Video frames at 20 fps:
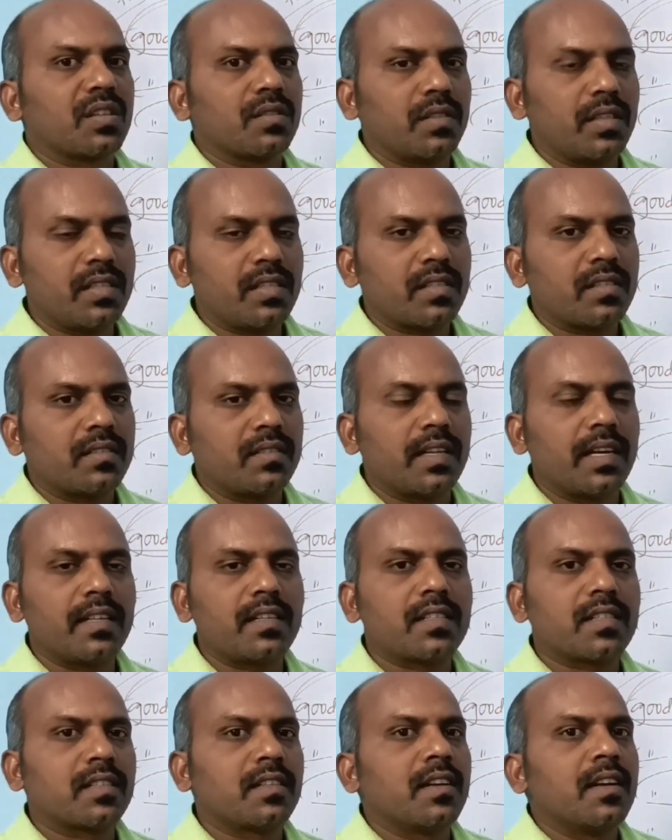Right?
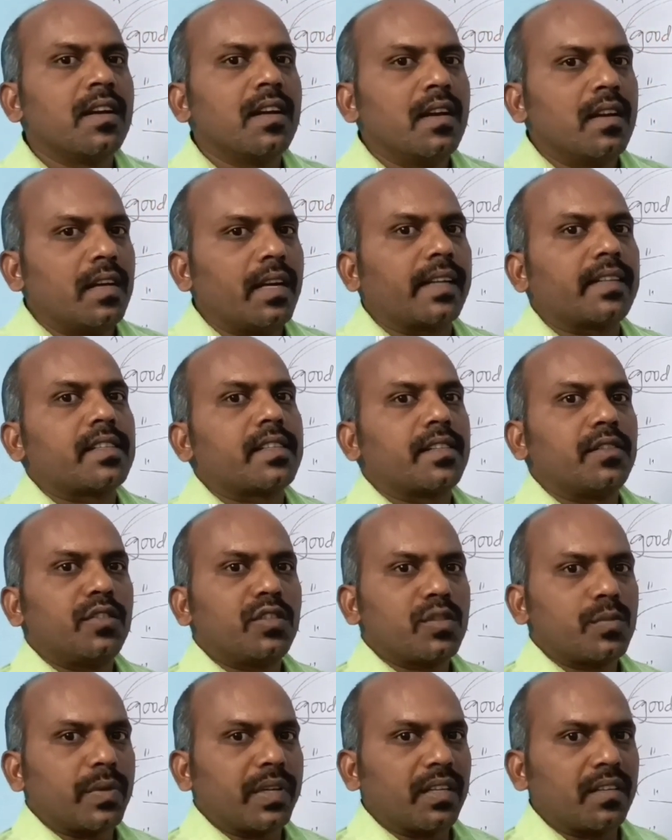That
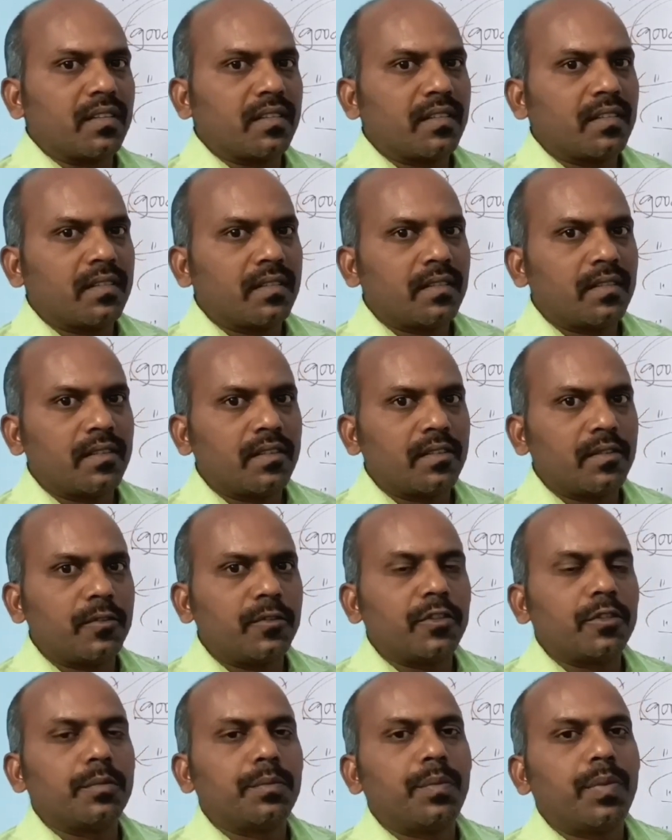excuse me.
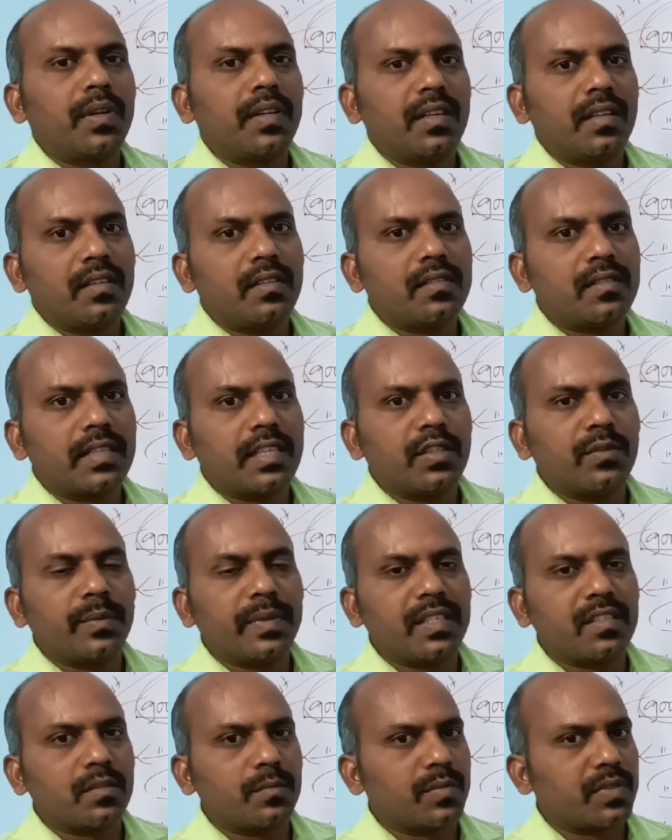Would you please give
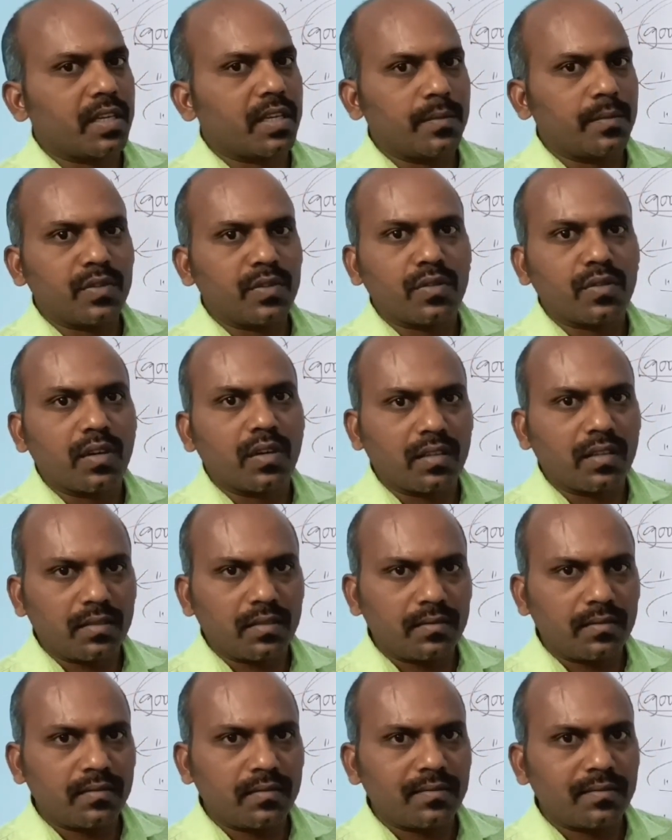me some time to talk?
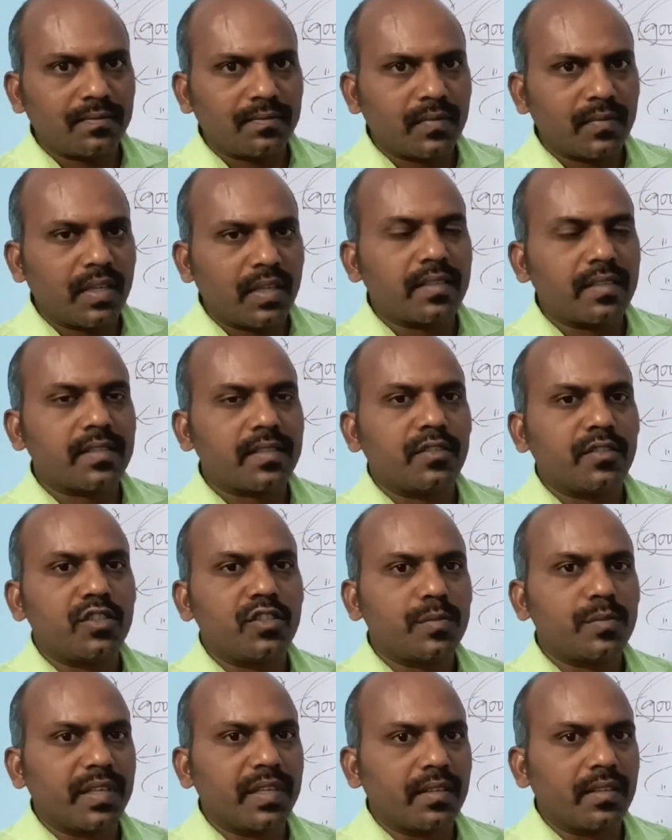
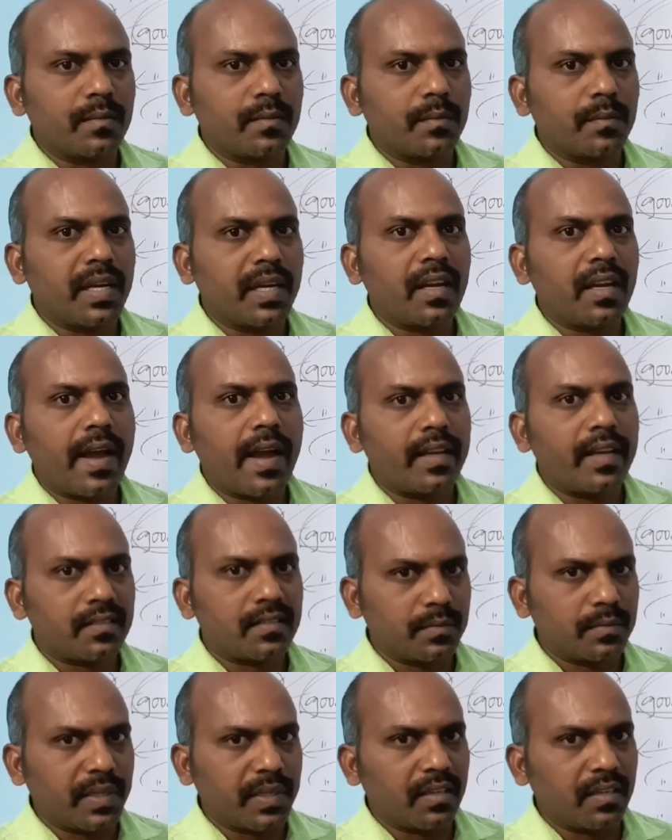Excuse me. May I
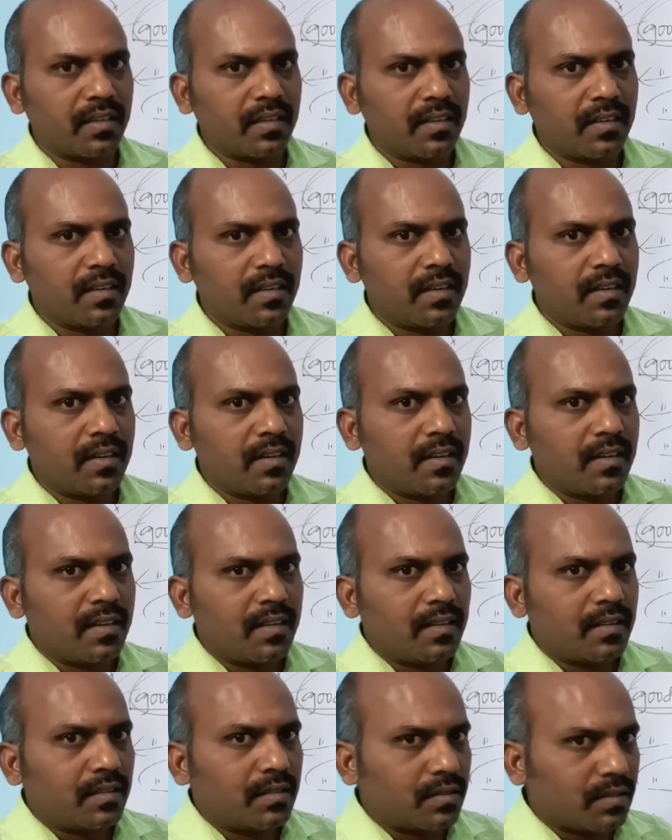come in?
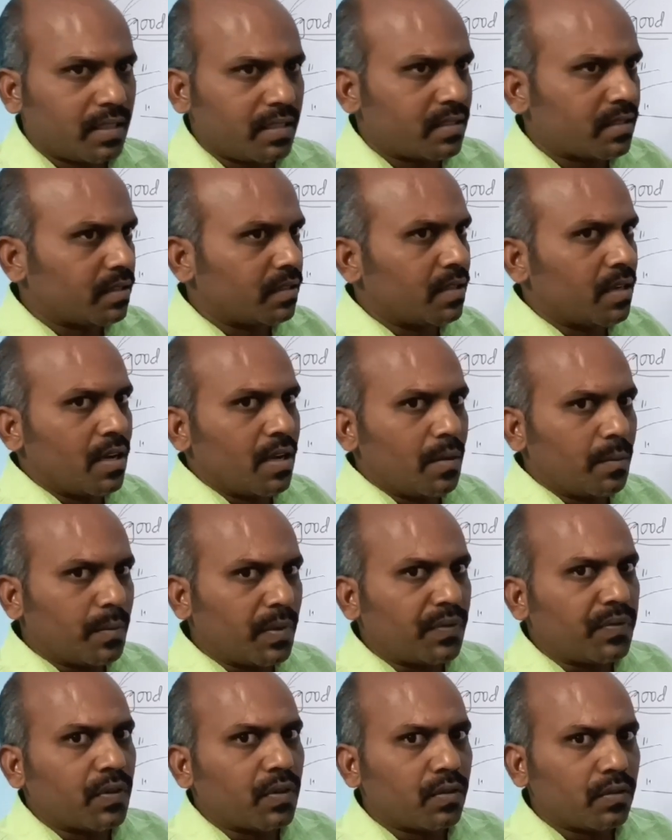Right?
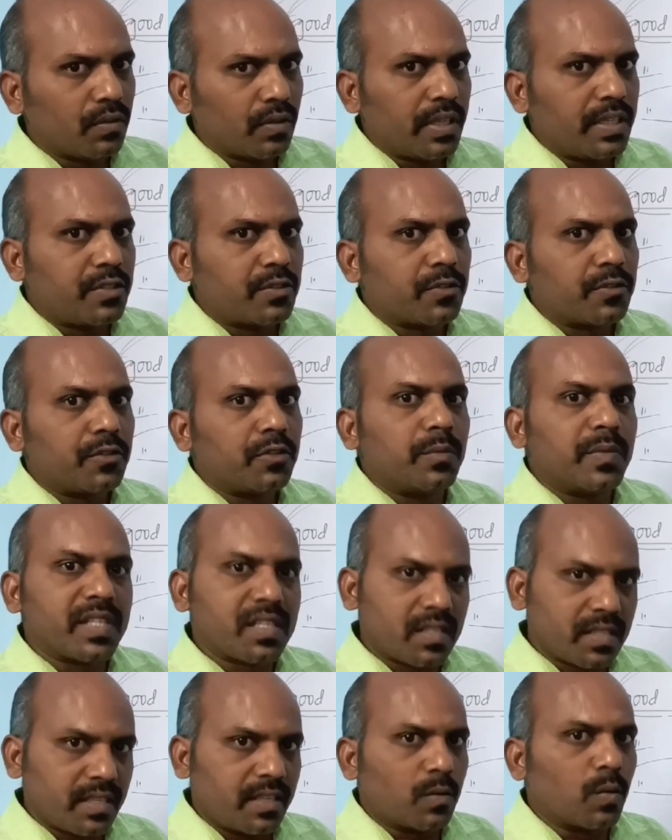Before going to do
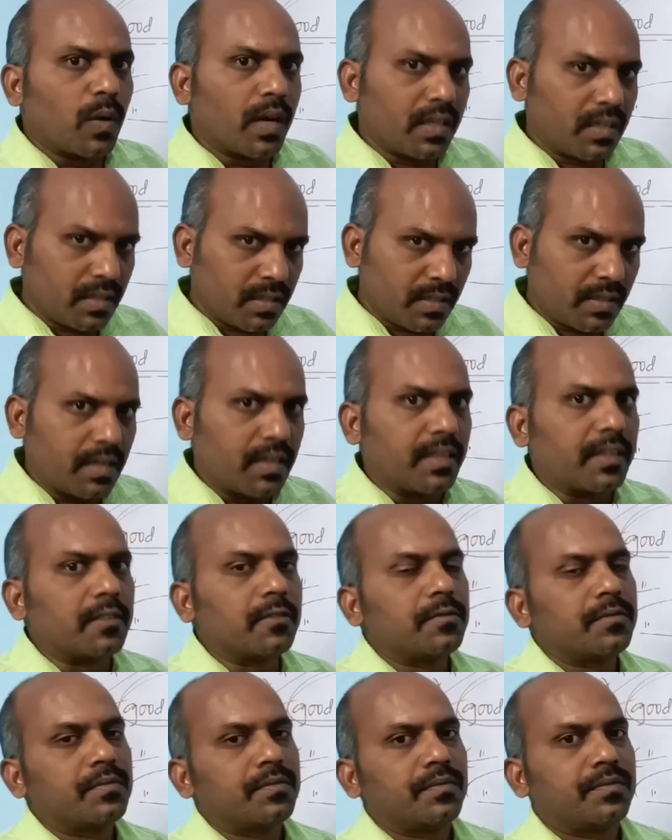mistake wantedly,
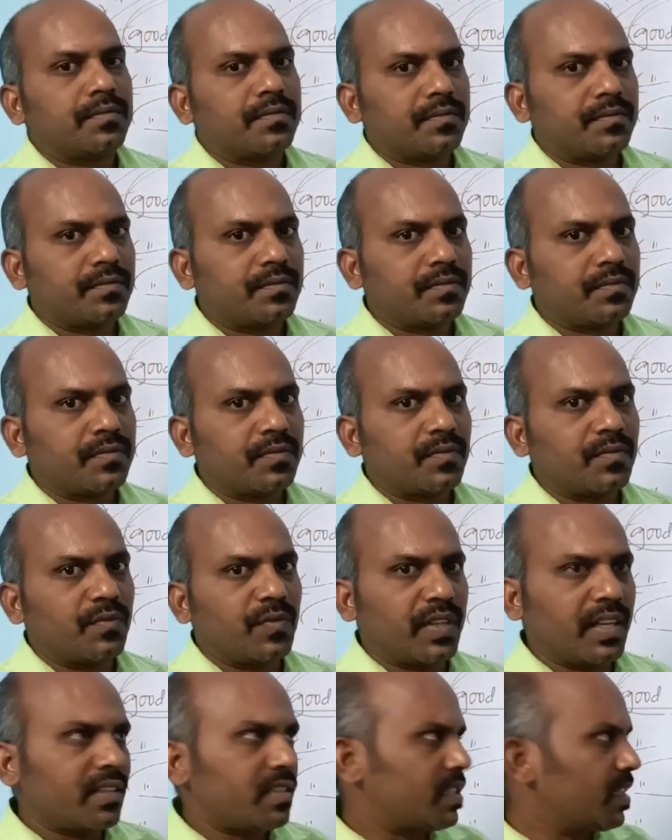
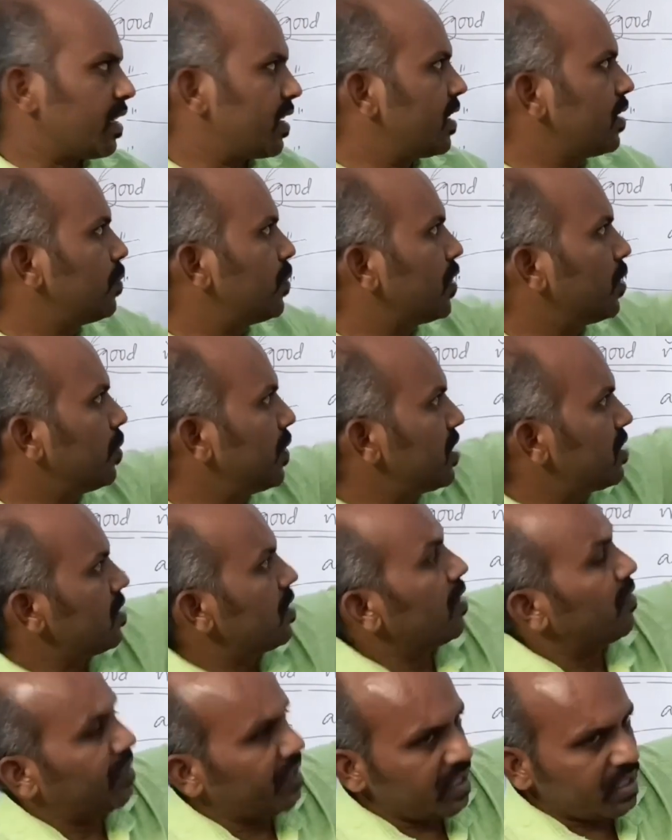we are taking
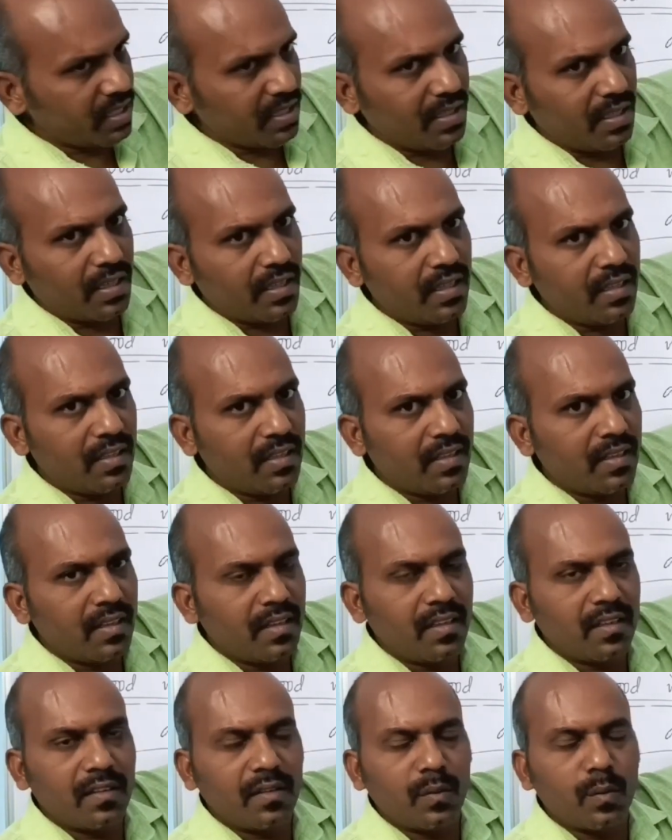permission officially
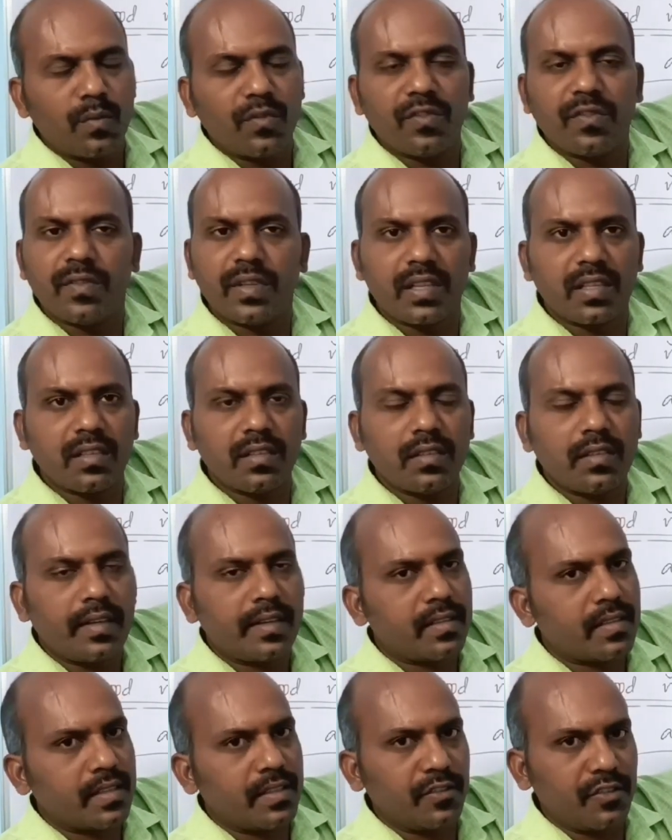with a
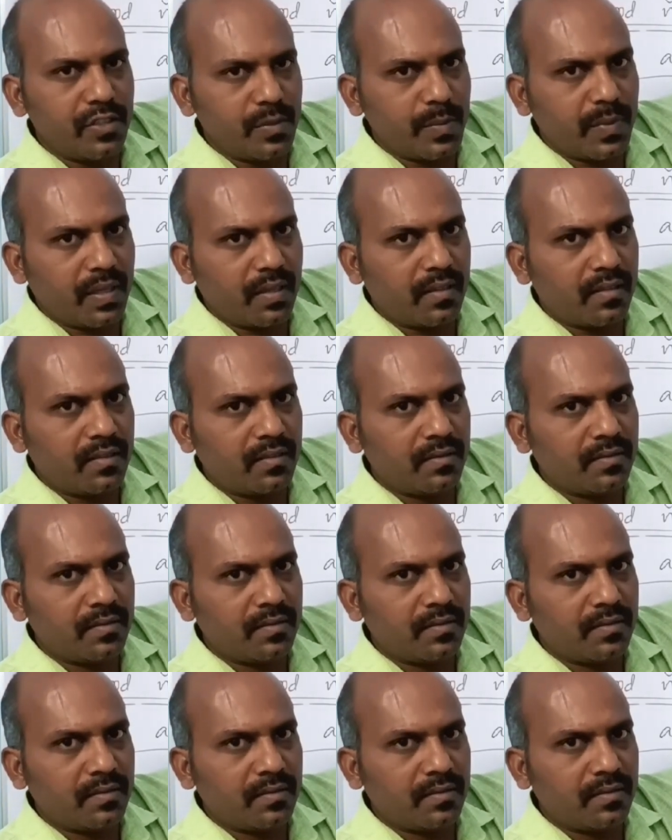excuse me.